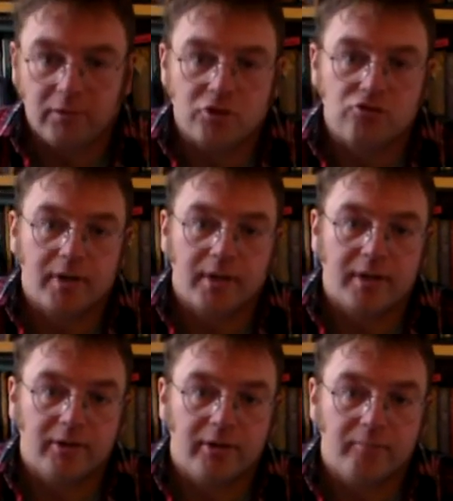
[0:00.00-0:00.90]
only strike
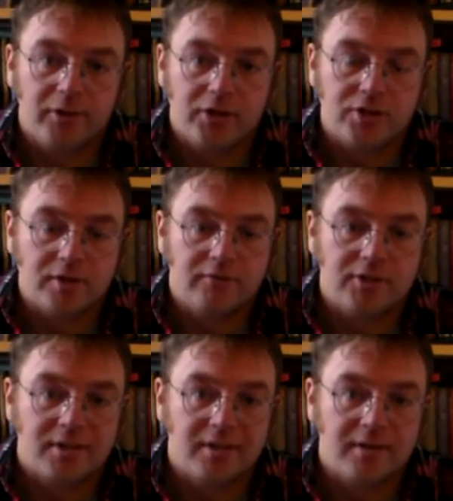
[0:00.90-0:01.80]
carrier in British
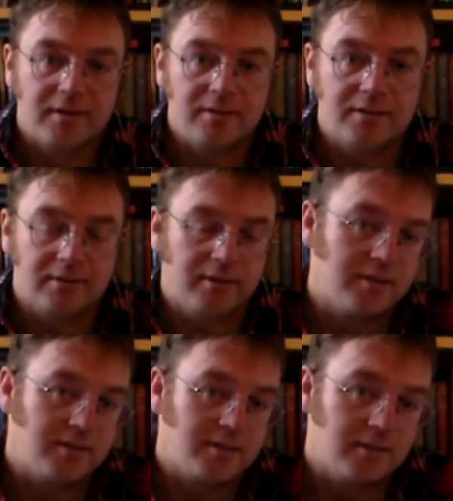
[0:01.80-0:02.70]
service until
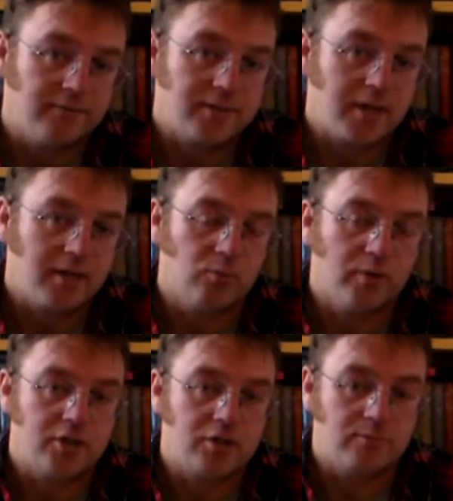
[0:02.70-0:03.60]
1978,
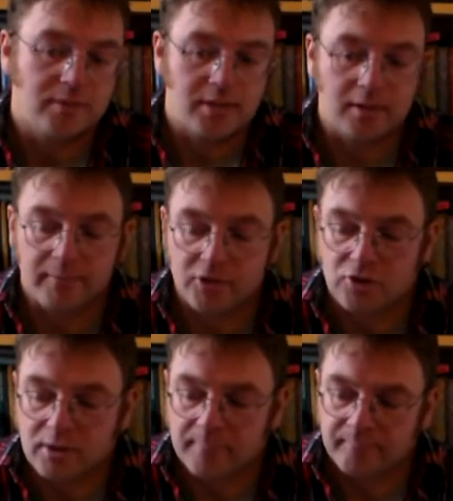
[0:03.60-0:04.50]
when she was
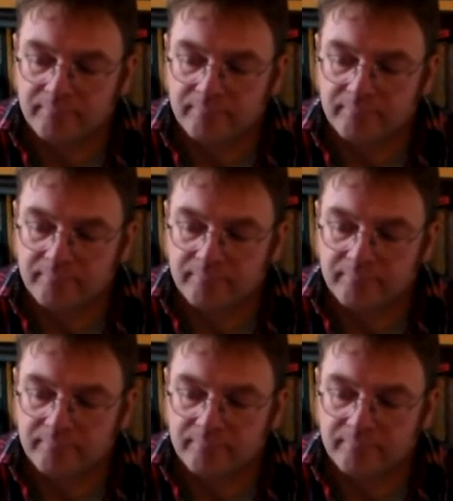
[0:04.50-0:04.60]
decommissioned.